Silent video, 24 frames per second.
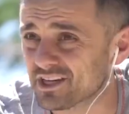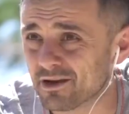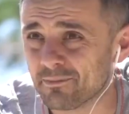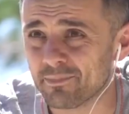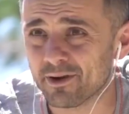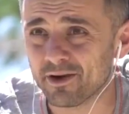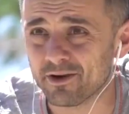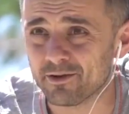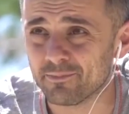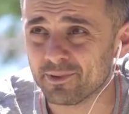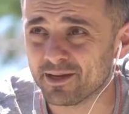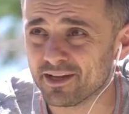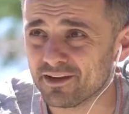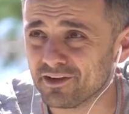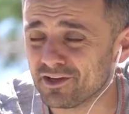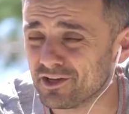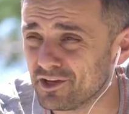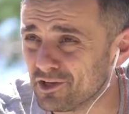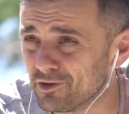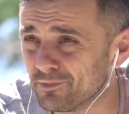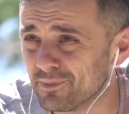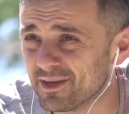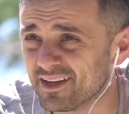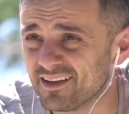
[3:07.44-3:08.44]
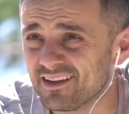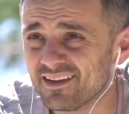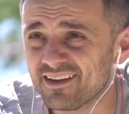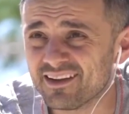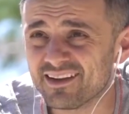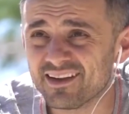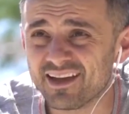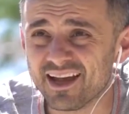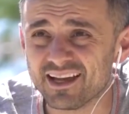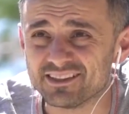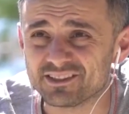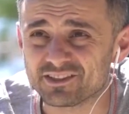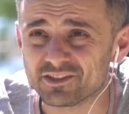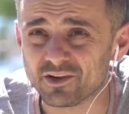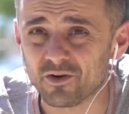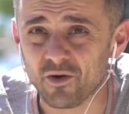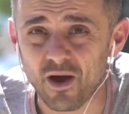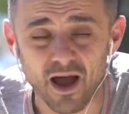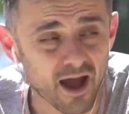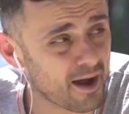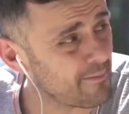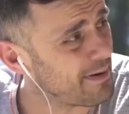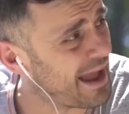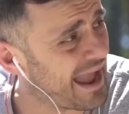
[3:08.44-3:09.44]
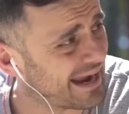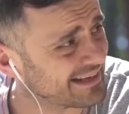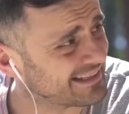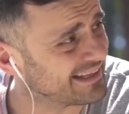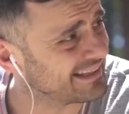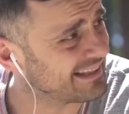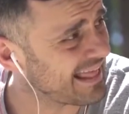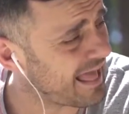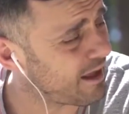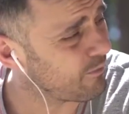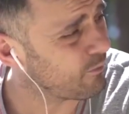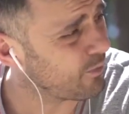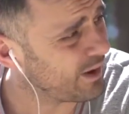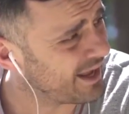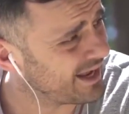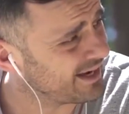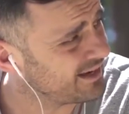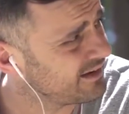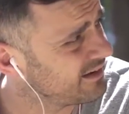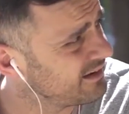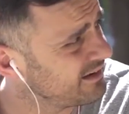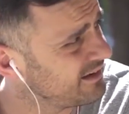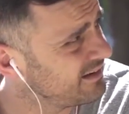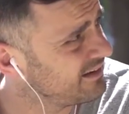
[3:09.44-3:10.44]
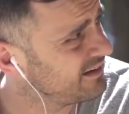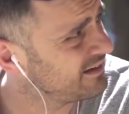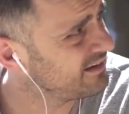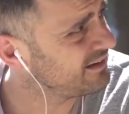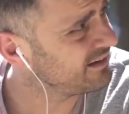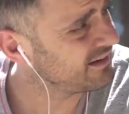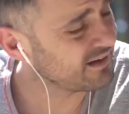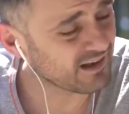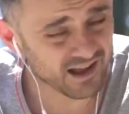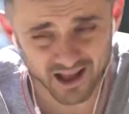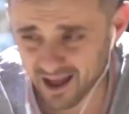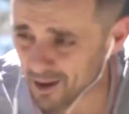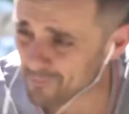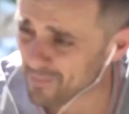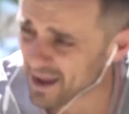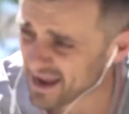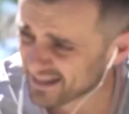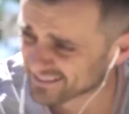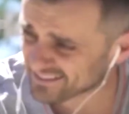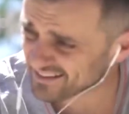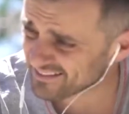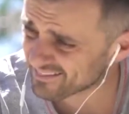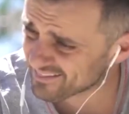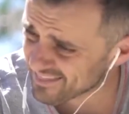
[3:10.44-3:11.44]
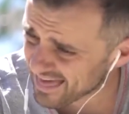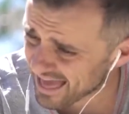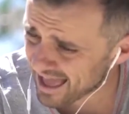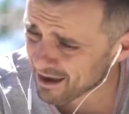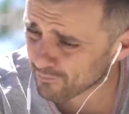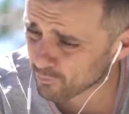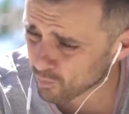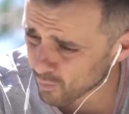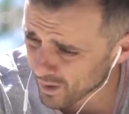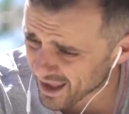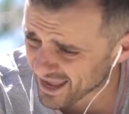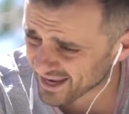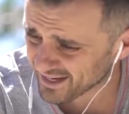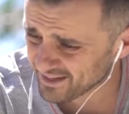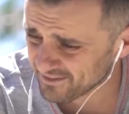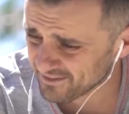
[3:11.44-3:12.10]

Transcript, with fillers: blows compared to being a human. And so I'm acting that way. I'm acting that